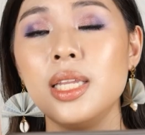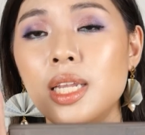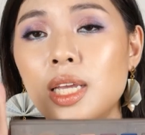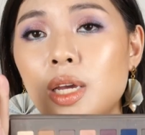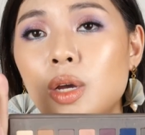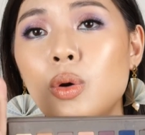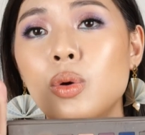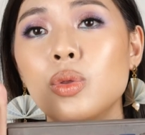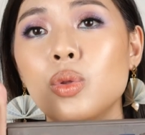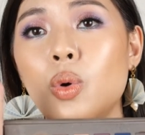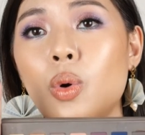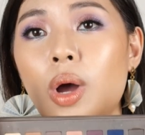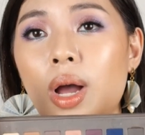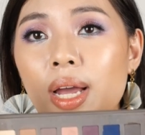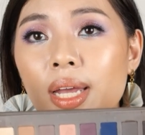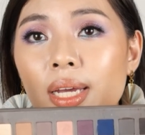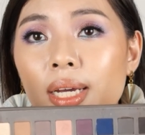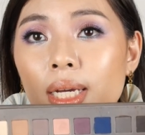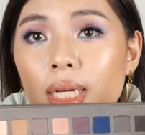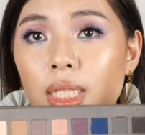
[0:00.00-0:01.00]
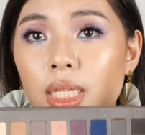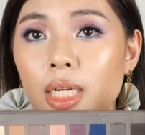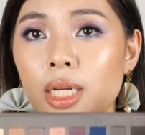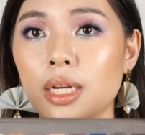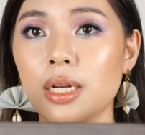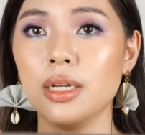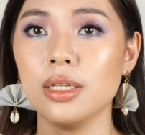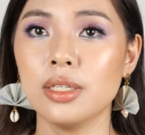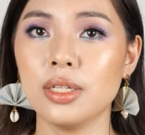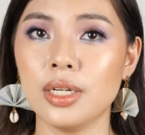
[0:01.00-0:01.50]
Hindi ko to kayang
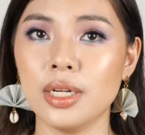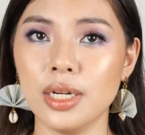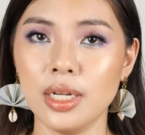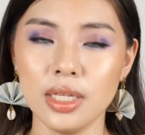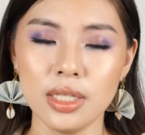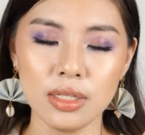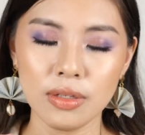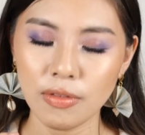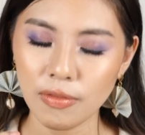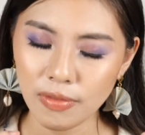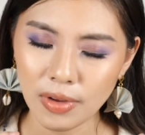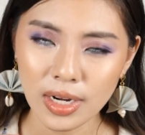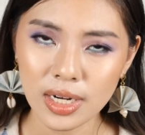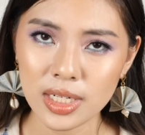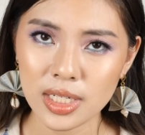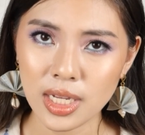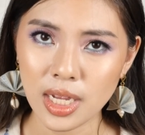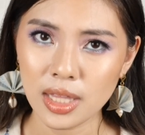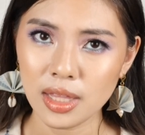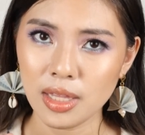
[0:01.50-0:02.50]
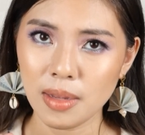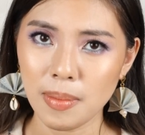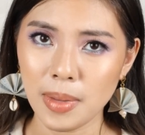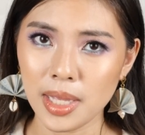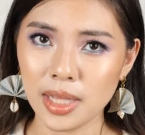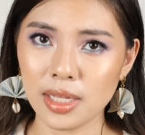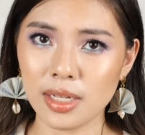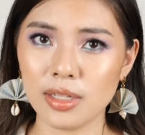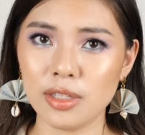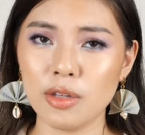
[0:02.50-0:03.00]
i-declutter. It's very
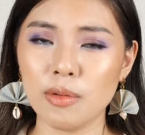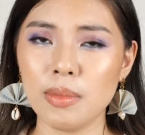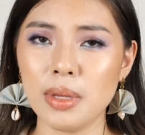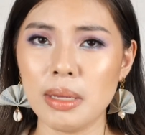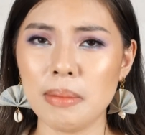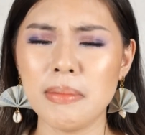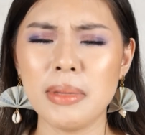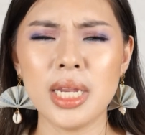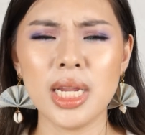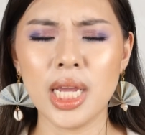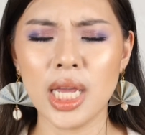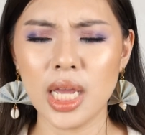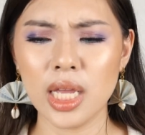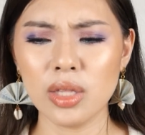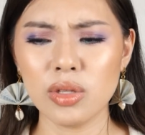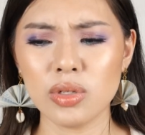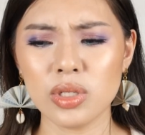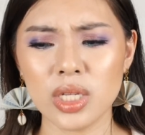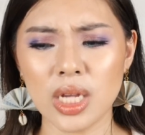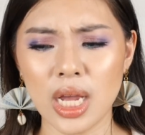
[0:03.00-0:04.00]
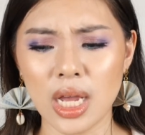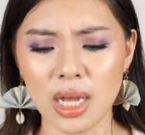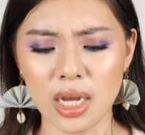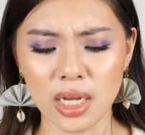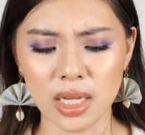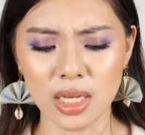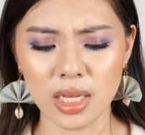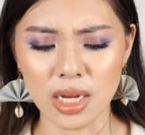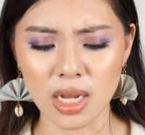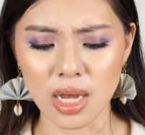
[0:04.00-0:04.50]
sentimental to me. Binigay ito sa
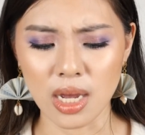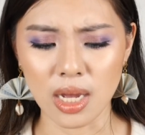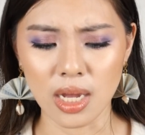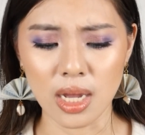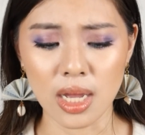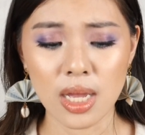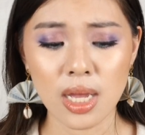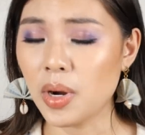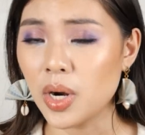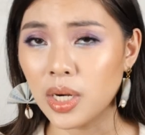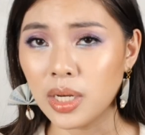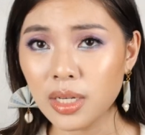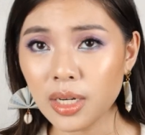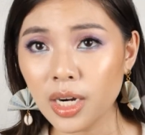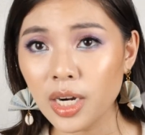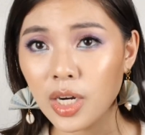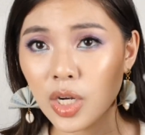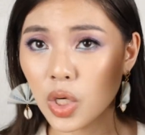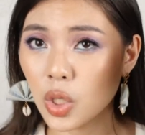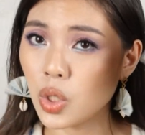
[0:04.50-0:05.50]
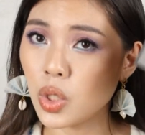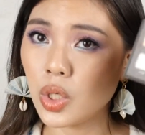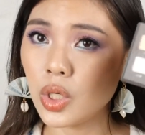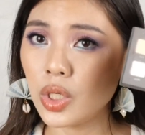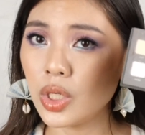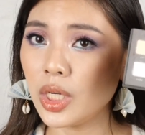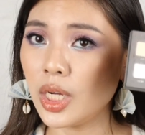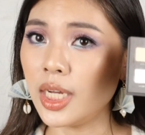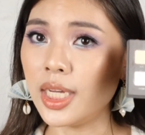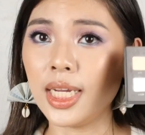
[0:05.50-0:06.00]
akin ng partner
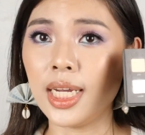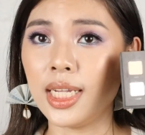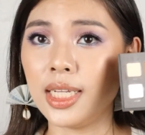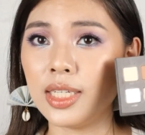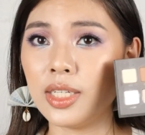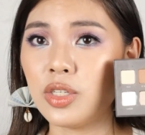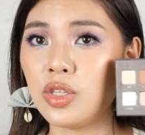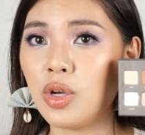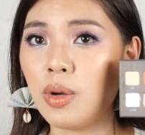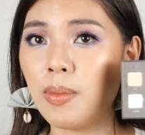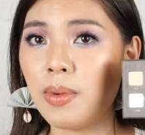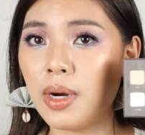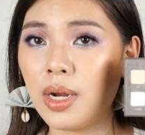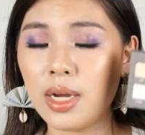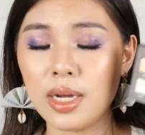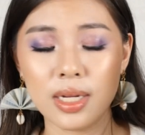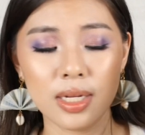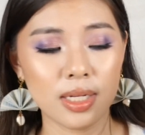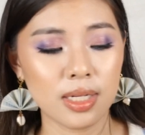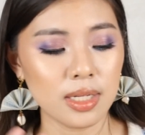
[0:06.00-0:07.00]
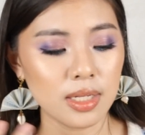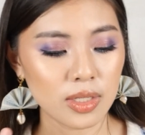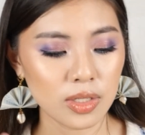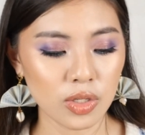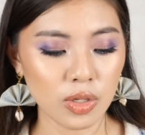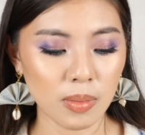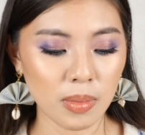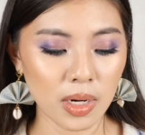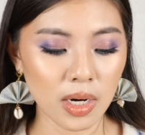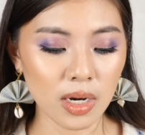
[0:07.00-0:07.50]
ko. Ayan,
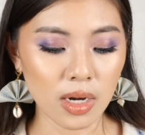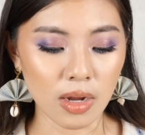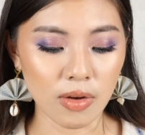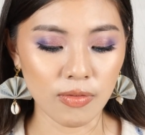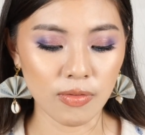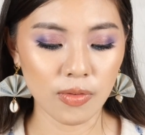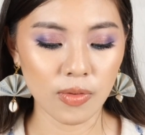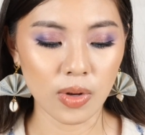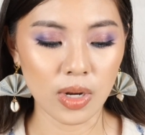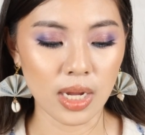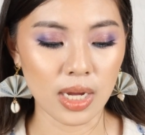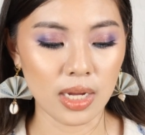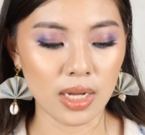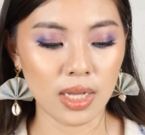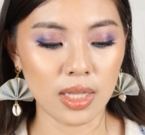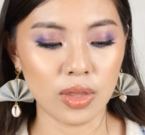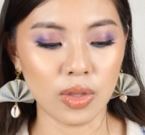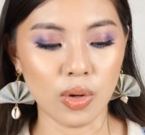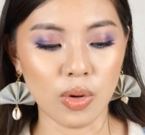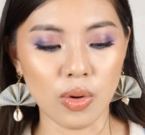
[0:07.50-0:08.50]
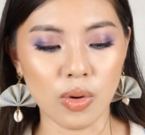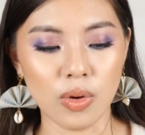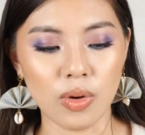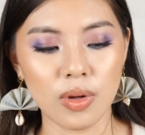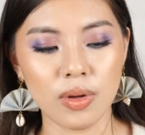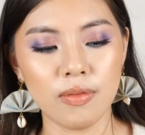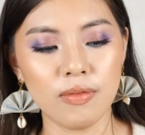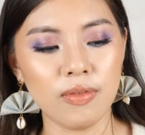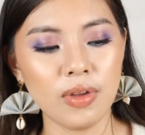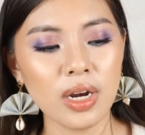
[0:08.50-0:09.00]
sobrang love ko lang ito.
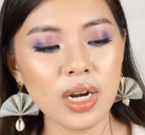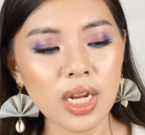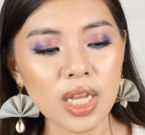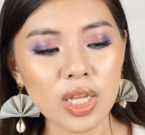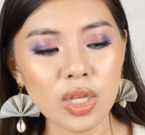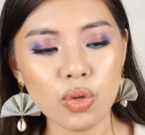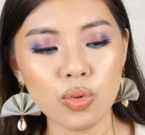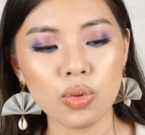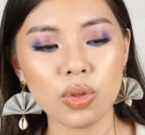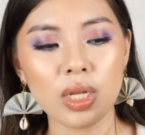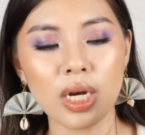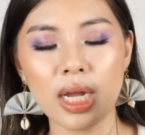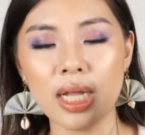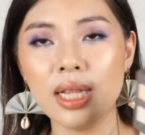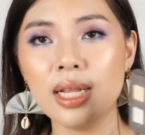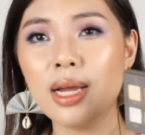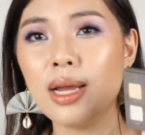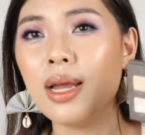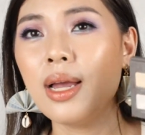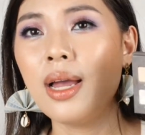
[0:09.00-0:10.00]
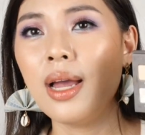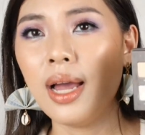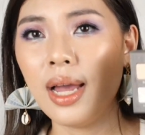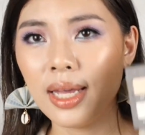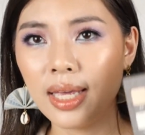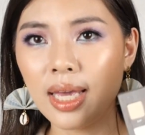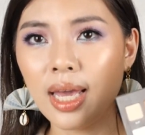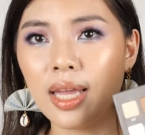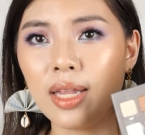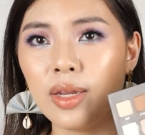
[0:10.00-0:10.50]
Very neutral.
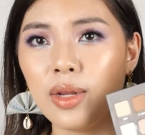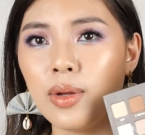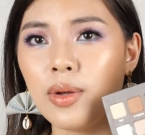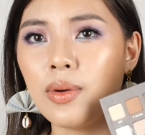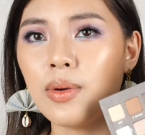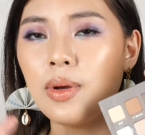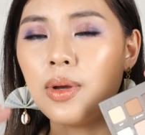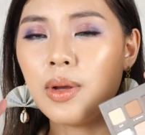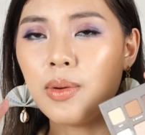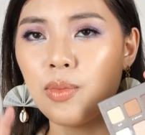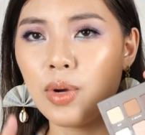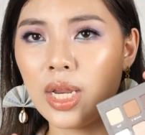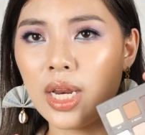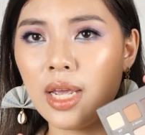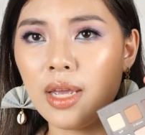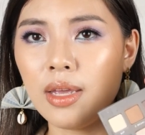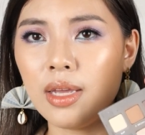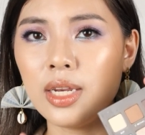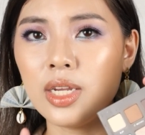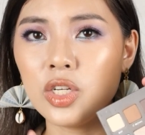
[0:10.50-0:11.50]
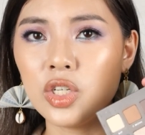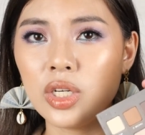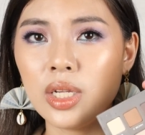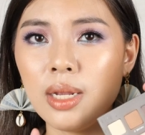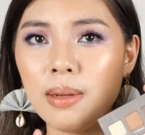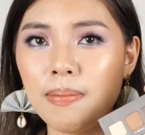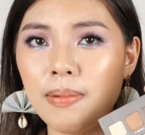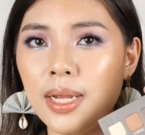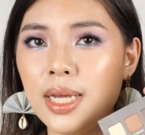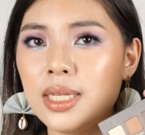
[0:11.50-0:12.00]
Again, when I
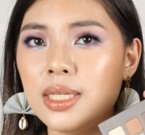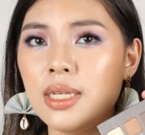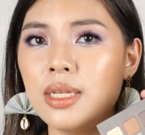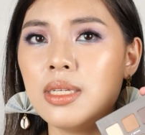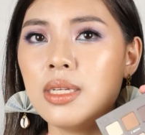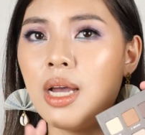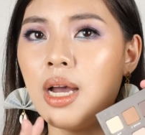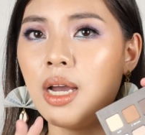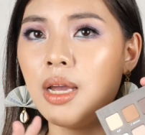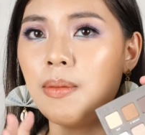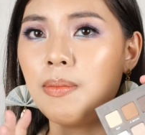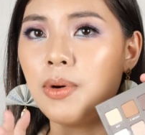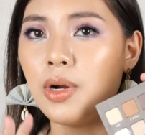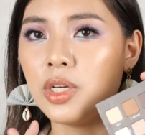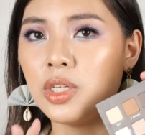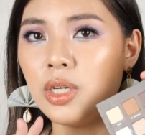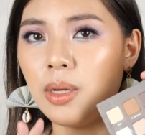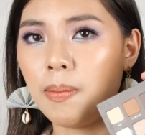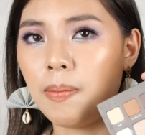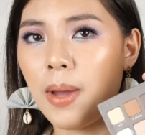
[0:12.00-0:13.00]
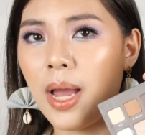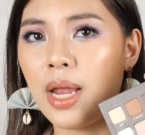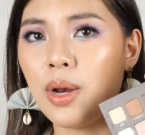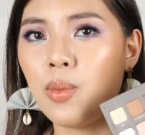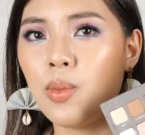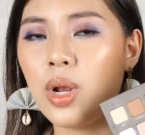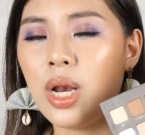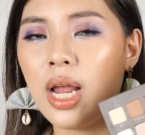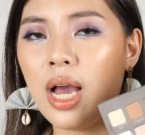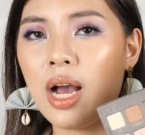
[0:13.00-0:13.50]
initially placed it sa aking project
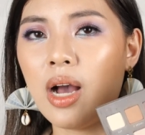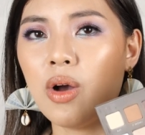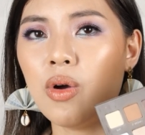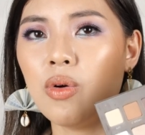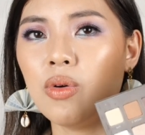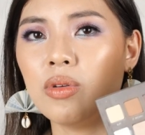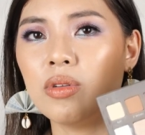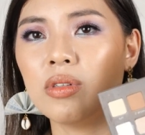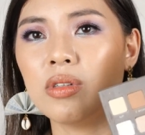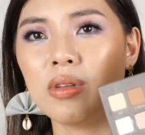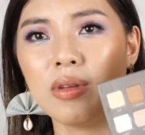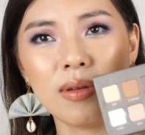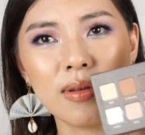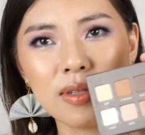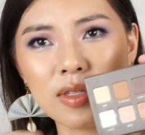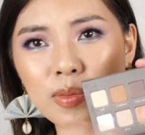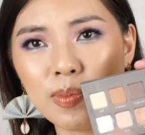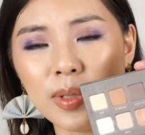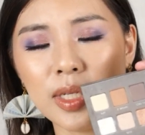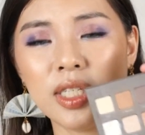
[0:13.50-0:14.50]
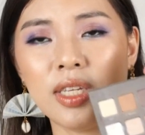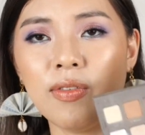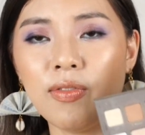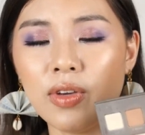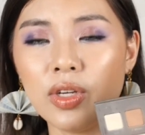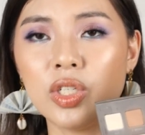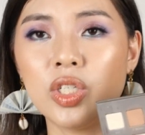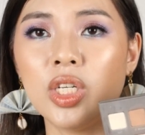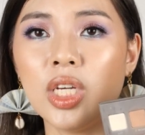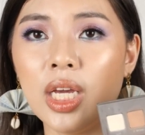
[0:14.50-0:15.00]
pan, wala akong
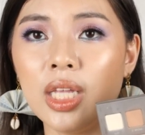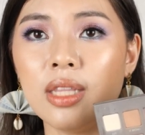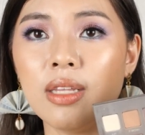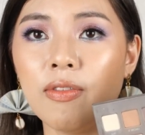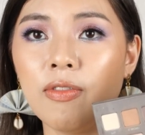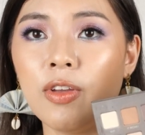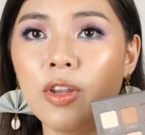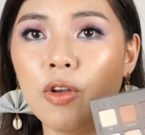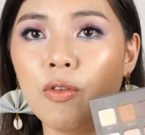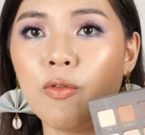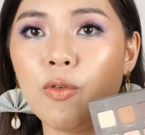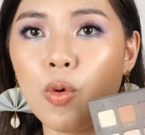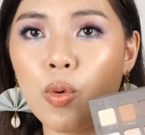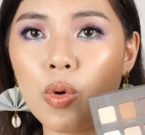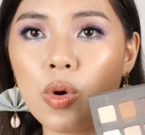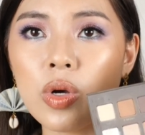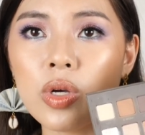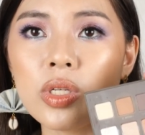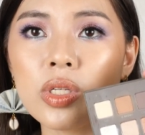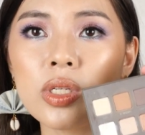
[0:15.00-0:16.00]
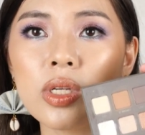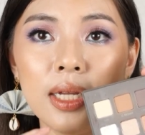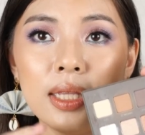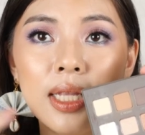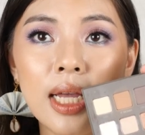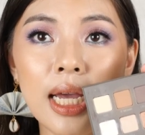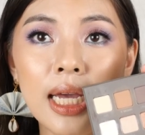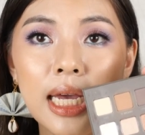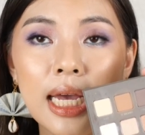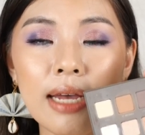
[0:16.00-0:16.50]
specific shade na fina-focus.
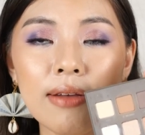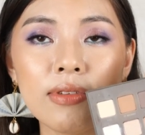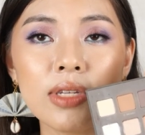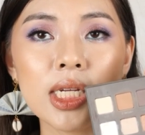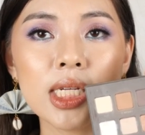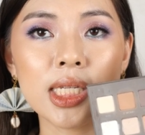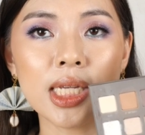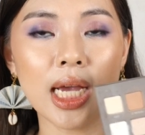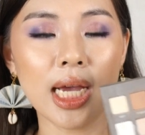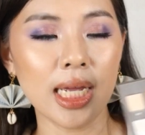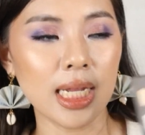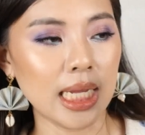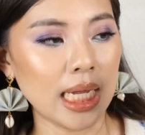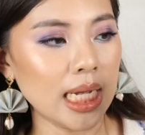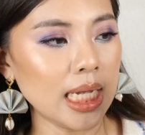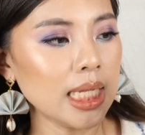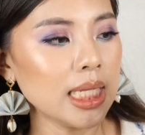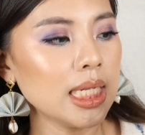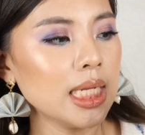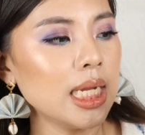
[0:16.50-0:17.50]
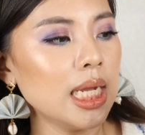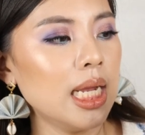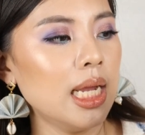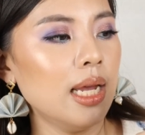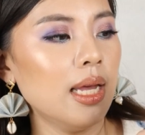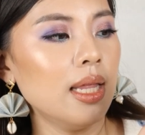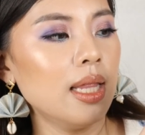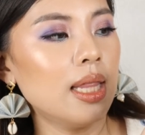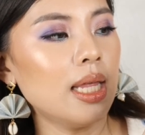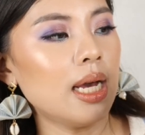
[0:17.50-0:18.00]
But I have decided
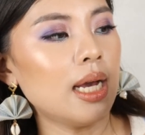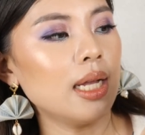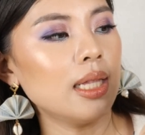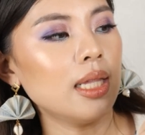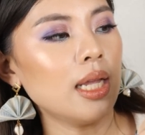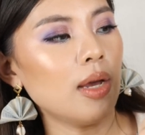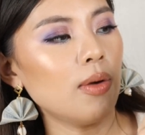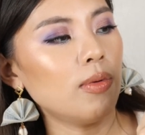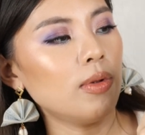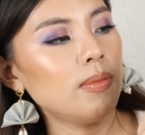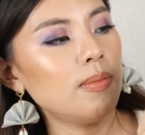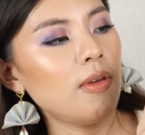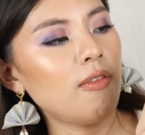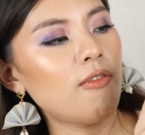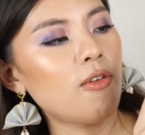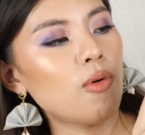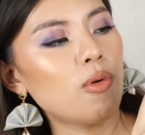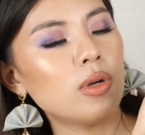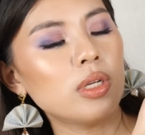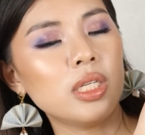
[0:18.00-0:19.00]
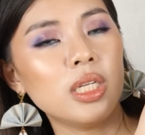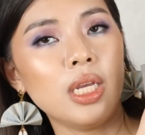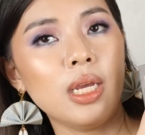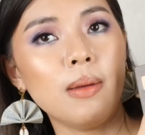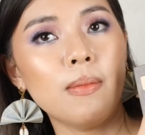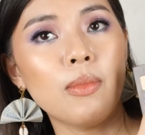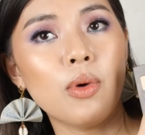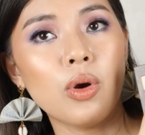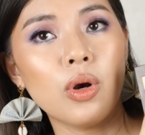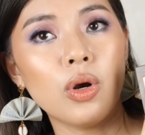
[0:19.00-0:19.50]
that I will be
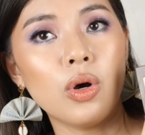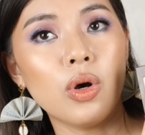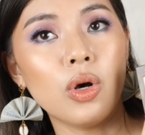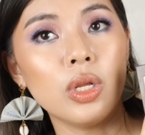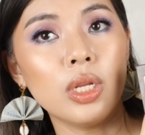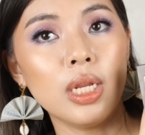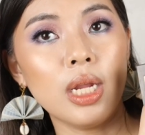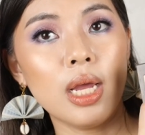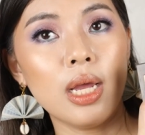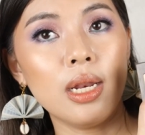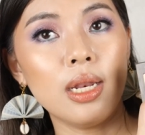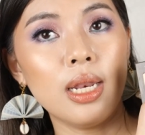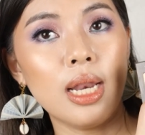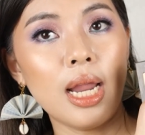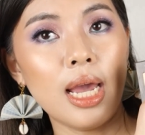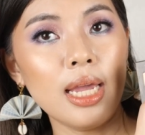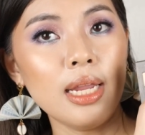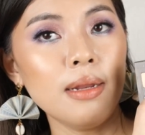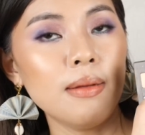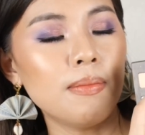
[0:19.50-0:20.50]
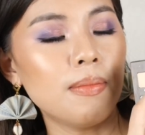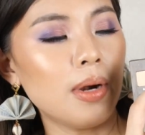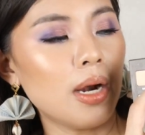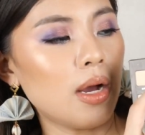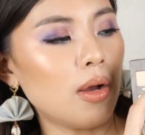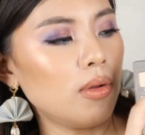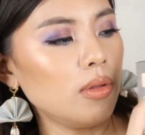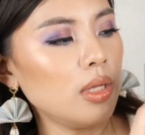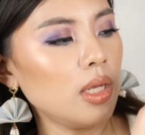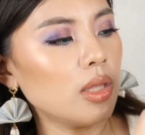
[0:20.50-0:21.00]
focusing more on light
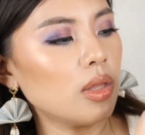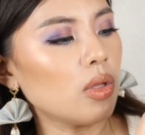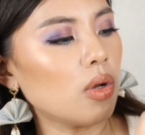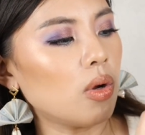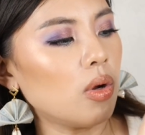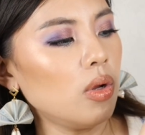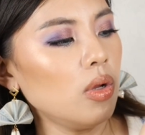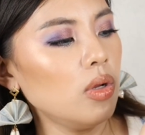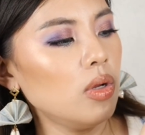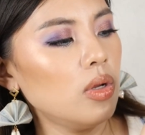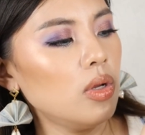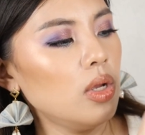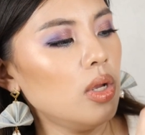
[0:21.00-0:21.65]
brown ito.